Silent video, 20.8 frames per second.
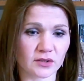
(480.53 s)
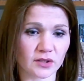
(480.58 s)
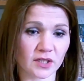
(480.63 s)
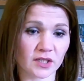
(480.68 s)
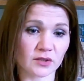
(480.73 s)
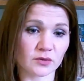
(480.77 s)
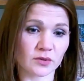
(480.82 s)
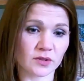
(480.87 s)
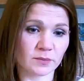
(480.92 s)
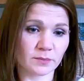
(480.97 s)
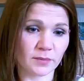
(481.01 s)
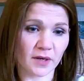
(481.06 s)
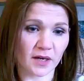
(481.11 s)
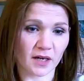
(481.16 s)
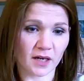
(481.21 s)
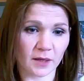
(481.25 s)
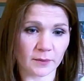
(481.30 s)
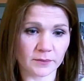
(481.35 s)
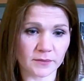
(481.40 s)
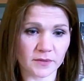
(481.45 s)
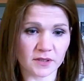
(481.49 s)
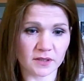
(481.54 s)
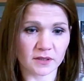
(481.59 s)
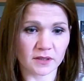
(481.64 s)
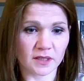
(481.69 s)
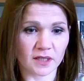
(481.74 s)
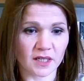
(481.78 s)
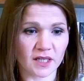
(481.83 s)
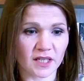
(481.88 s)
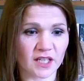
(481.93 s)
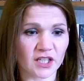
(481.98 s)
dug into his palms.
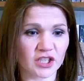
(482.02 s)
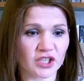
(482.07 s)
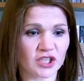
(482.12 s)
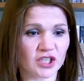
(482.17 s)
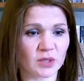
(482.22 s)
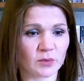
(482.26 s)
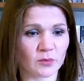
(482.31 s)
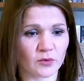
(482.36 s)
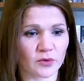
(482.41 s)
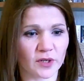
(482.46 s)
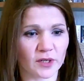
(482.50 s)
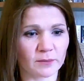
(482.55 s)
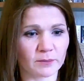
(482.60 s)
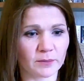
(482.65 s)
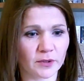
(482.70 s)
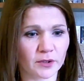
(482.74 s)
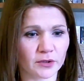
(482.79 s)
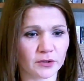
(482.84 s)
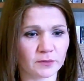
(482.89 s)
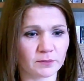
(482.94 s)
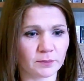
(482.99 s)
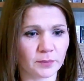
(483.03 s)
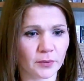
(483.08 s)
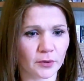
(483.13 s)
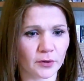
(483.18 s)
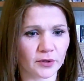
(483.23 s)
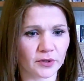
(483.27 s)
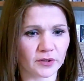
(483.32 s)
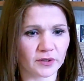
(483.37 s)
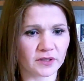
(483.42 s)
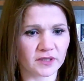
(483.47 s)
His shimmering blood
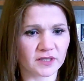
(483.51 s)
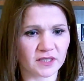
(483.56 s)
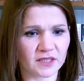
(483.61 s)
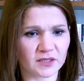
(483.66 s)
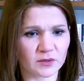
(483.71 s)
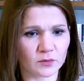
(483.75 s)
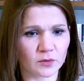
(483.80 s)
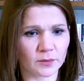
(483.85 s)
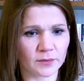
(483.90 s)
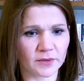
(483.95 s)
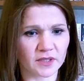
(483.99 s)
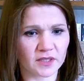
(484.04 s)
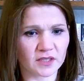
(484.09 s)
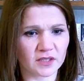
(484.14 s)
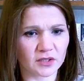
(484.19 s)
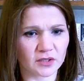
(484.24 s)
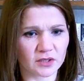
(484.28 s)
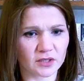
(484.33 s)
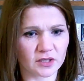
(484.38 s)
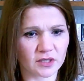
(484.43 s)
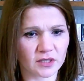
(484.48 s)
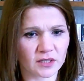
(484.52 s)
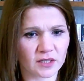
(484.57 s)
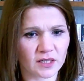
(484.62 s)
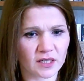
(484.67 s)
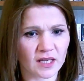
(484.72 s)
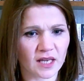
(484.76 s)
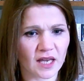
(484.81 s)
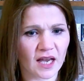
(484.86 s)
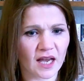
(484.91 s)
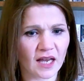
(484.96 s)
boiled as the woman stood,
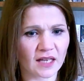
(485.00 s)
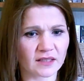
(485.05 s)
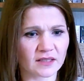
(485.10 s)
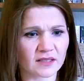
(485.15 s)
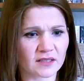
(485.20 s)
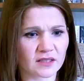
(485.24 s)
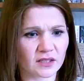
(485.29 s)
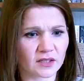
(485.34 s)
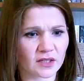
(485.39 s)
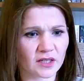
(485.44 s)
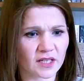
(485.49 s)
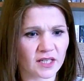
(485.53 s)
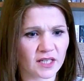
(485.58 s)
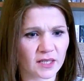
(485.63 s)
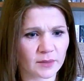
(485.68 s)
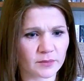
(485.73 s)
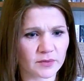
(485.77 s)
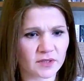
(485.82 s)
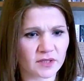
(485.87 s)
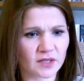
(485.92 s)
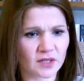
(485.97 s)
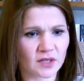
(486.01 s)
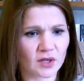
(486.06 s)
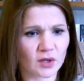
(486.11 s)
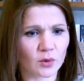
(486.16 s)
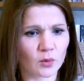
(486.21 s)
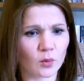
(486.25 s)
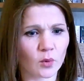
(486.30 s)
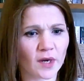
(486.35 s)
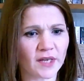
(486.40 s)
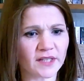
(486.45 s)
hands on her hips,
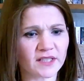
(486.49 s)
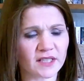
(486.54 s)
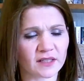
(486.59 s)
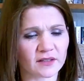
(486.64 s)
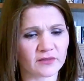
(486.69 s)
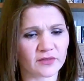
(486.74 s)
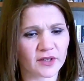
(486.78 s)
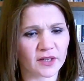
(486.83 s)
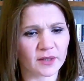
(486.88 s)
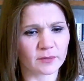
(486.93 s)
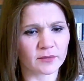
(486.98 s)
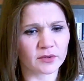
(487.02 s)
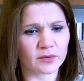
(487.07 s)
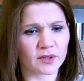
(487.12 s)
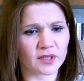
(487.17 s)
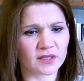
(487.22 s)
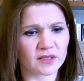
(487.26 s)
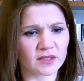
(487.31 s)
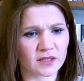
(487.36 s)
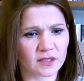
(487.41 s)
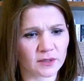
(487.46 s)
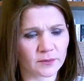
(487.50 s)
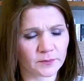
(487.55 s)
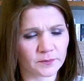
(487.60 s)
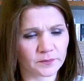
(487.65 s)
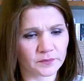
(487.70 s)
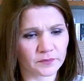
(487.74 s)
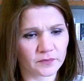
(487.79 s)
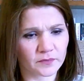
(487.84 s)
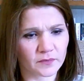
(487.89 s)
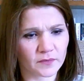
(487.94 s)
waiting for him to answer.
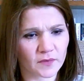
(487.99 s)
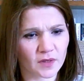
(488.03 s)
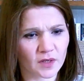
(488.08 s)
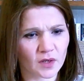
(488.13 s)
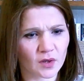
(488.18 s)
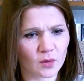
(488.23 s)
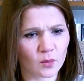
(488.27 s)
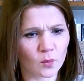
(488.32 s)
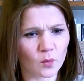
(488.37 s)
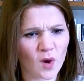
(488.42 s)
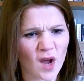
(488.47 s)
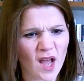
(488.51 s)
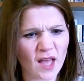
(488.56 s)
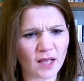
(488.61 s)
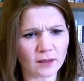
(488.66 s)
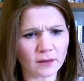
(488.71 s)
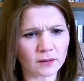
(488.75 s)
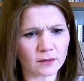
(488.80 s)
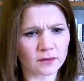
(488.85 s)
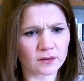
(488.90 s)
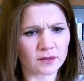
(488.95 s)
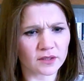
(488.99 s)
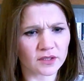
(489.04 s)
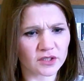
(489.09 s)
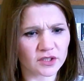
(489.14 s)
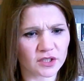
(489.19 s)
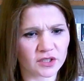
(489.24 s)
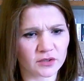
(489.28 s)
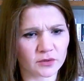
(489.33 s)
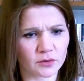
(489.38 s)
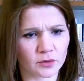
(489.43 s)
Well,
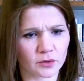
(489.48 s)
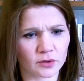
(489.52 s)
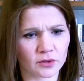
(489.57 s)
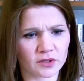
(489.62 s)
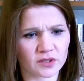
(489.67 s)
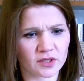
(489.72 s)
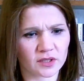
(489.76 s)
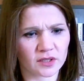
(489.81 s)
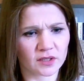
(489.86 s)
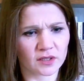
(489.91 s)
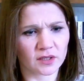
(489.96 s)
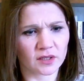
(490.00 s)
she squawked.